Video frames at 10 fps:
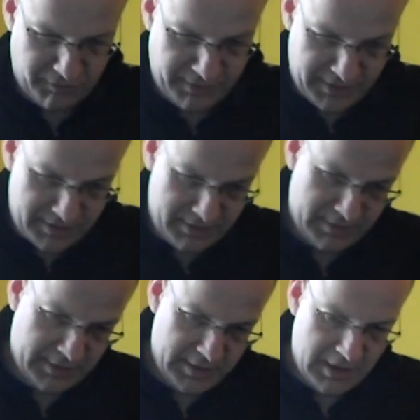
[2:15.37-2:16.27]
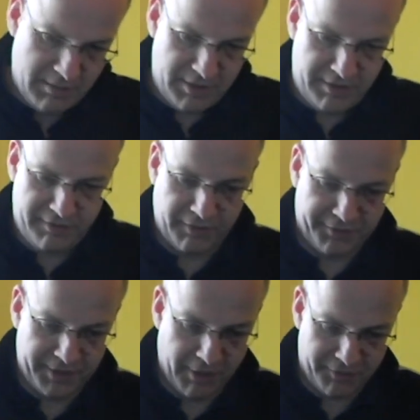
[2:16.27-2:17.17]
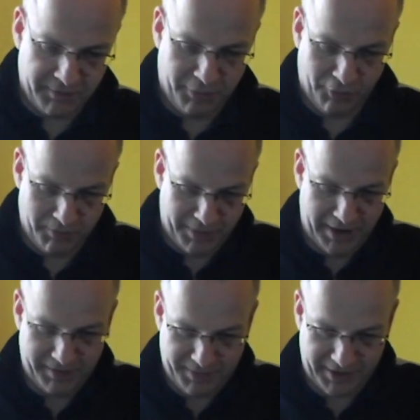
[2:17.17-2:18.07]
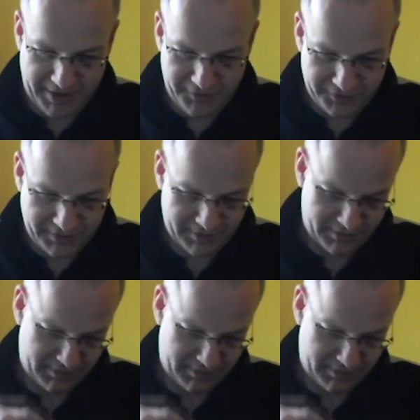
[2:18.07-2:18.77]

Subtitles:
look of that. But this is obviously the most important part of the package.